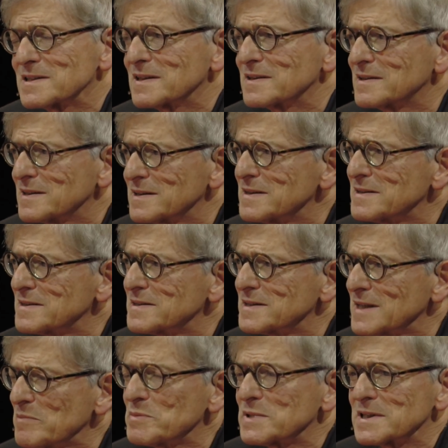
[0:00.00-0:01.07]
that there is
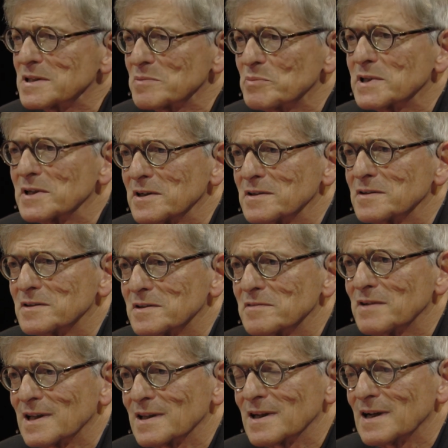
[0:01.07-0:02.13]
something beyond the
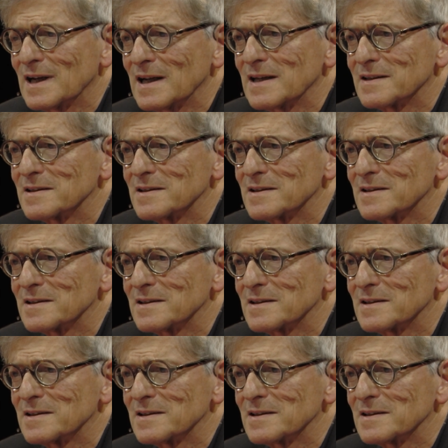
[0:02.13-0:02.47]
Valhalla,